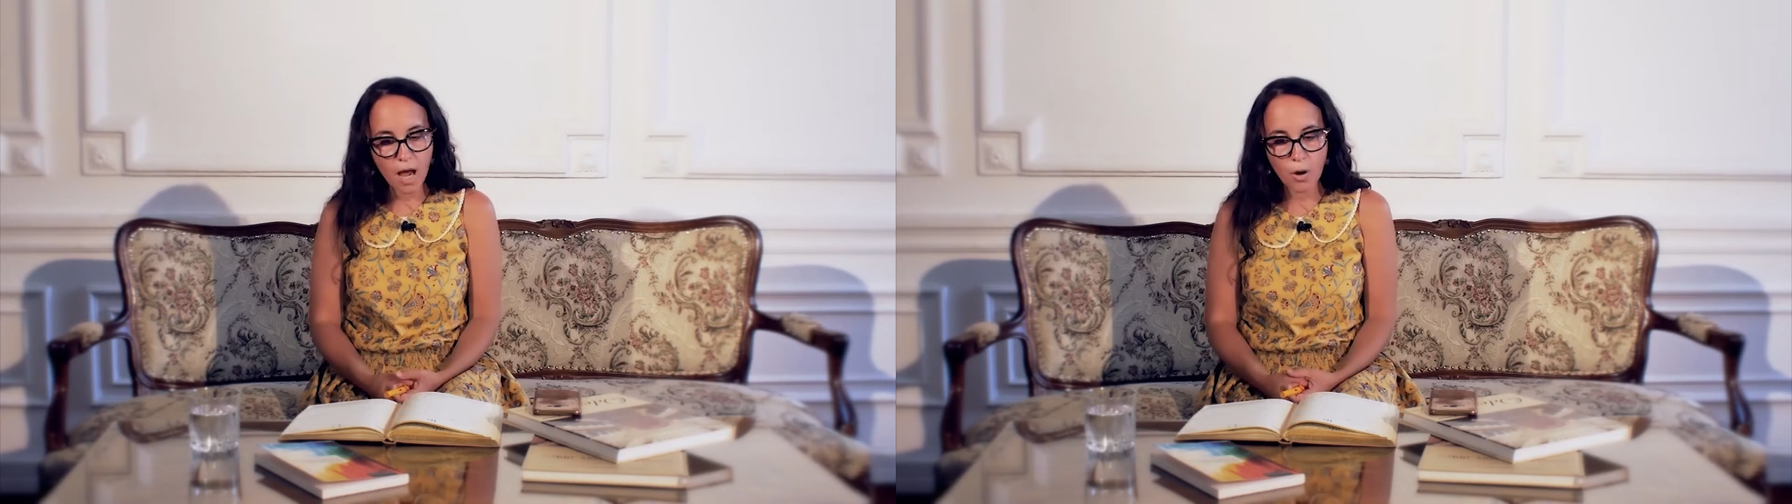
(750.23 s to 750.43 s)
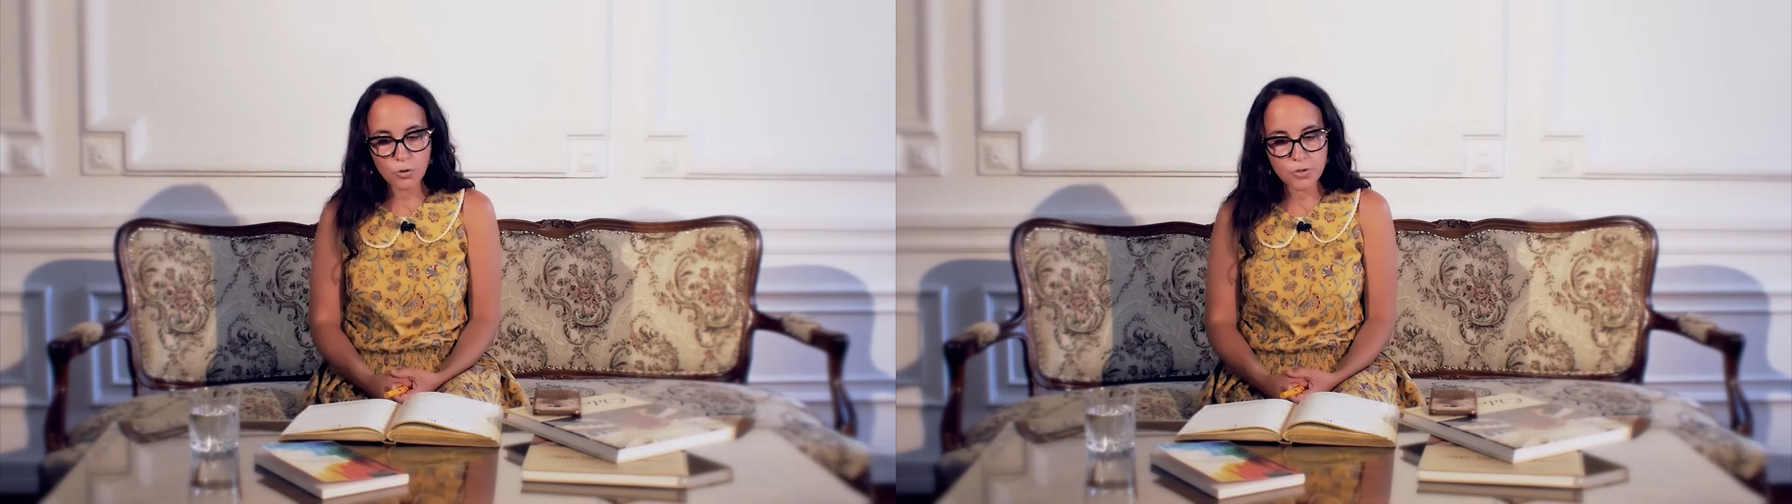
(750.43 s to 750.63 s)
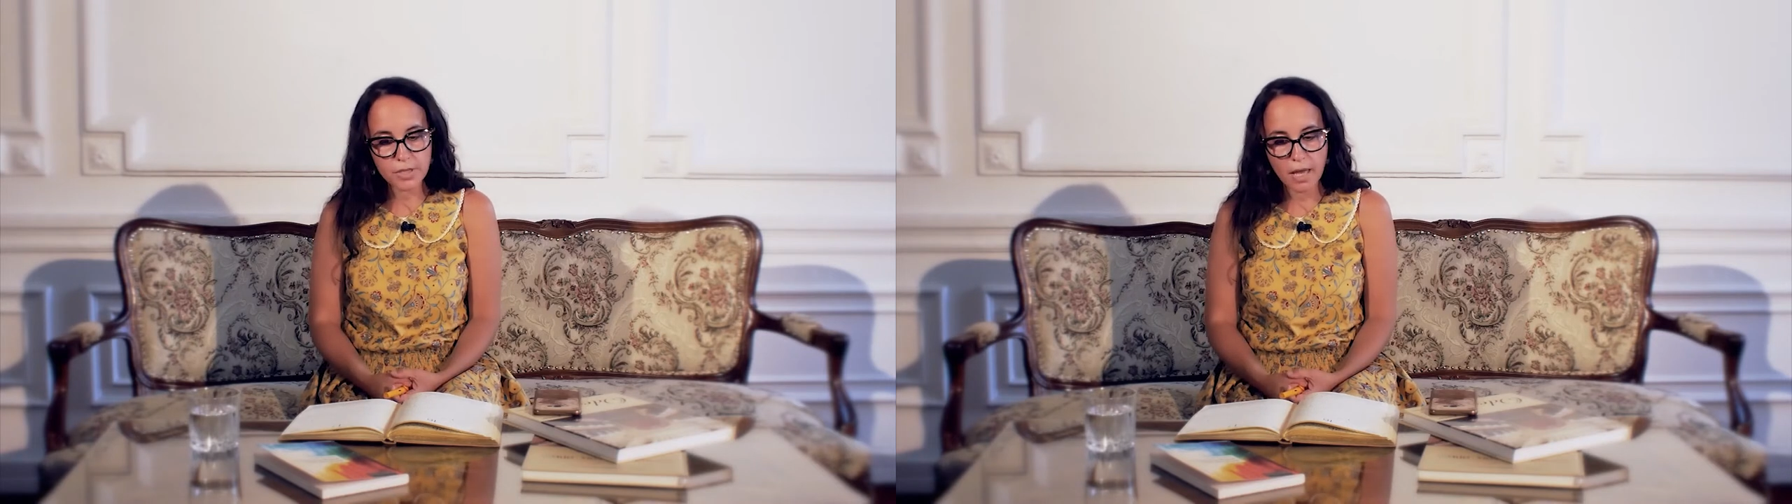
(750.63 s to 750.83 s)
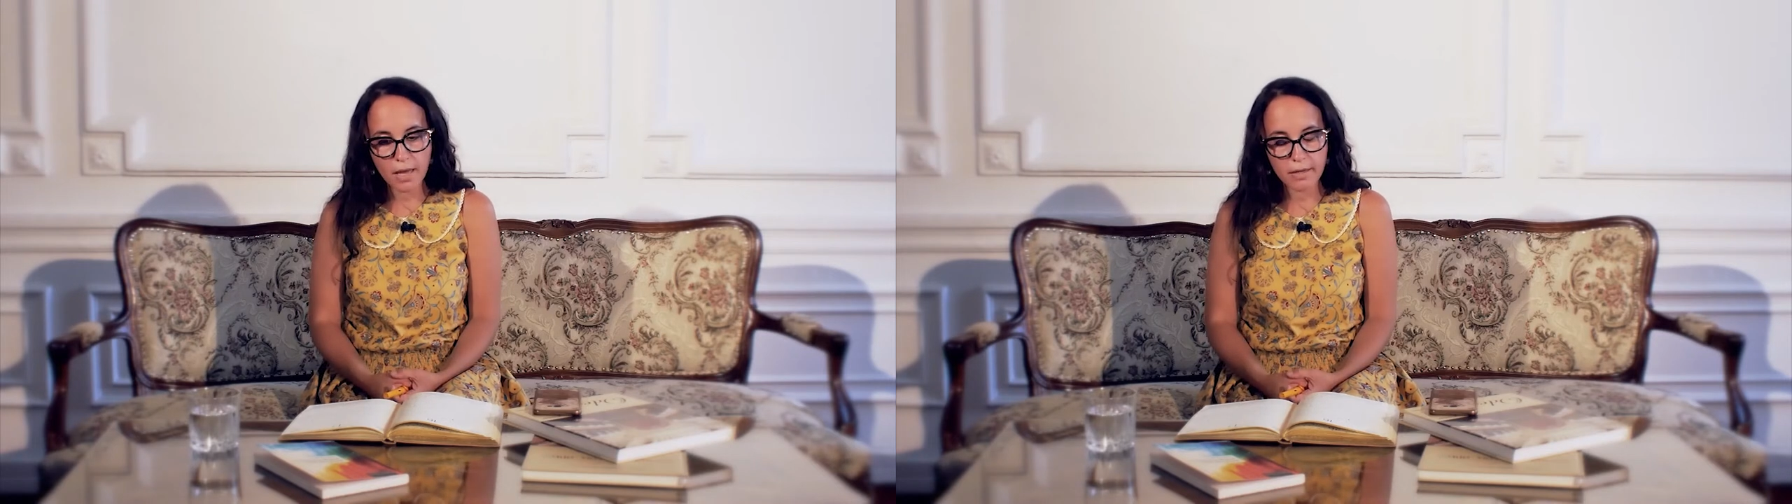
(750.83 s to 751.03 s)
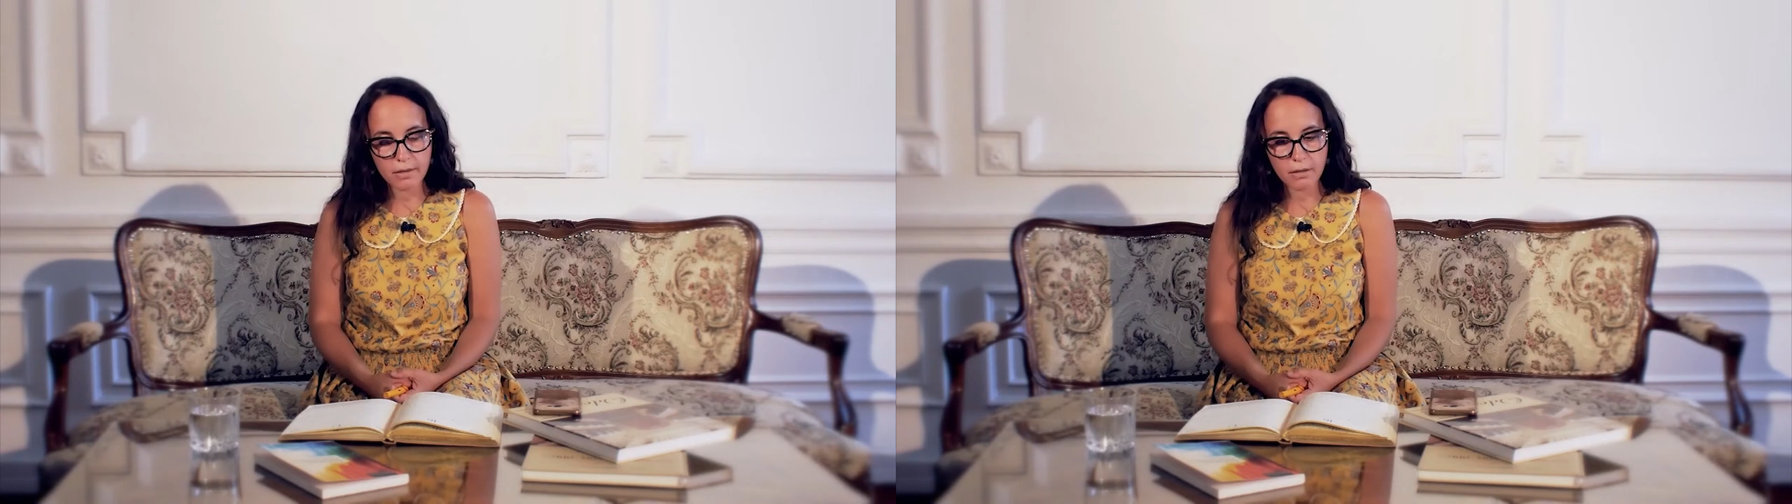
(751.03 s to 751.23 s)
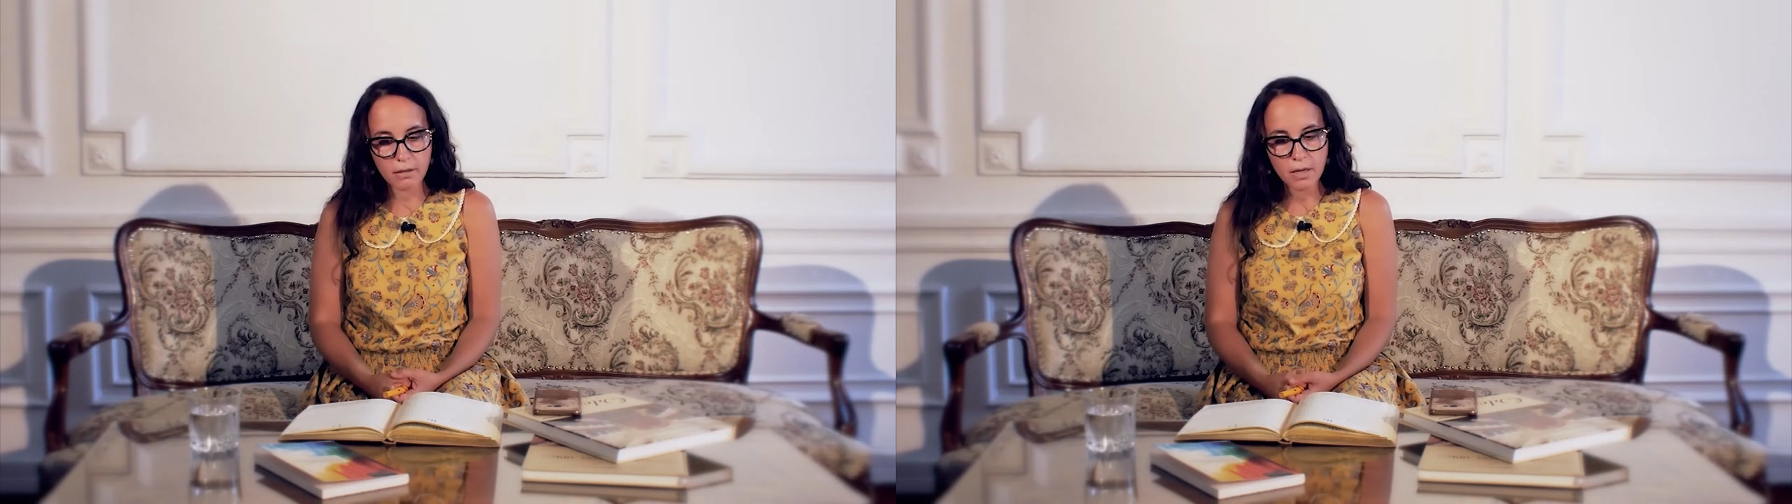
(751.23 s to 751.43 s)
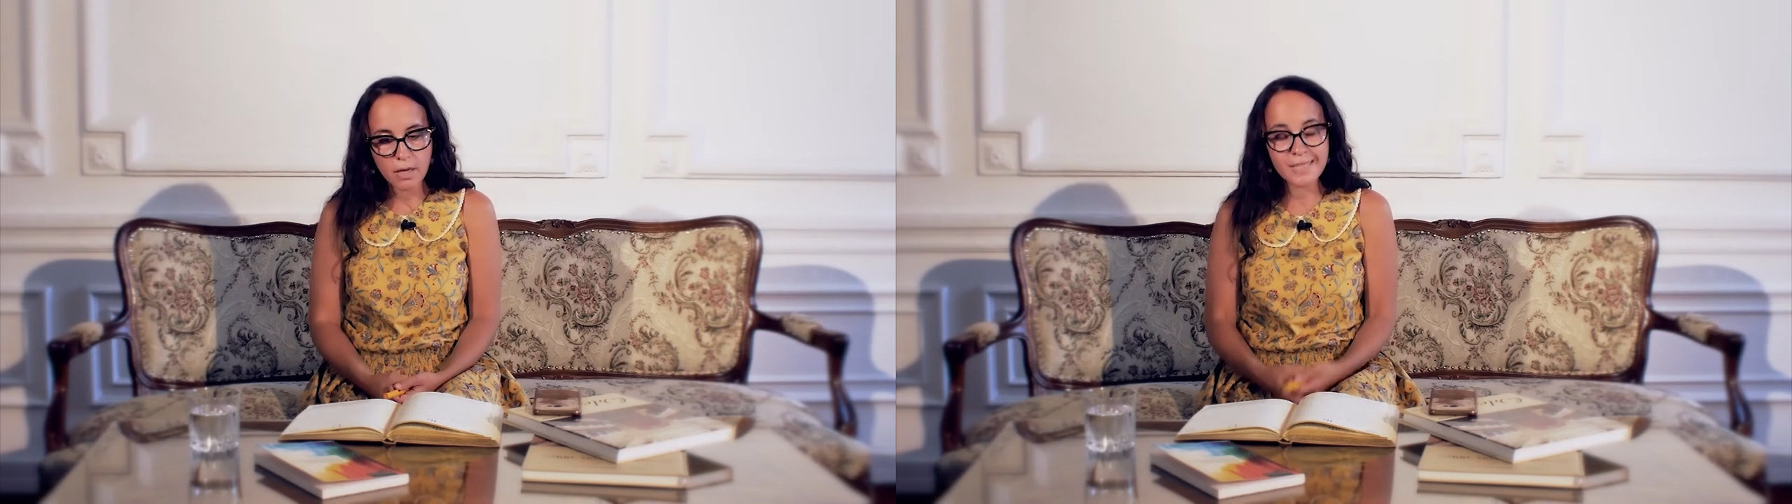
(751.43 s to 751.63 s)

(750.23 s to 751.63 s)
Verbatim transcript: how to say uh,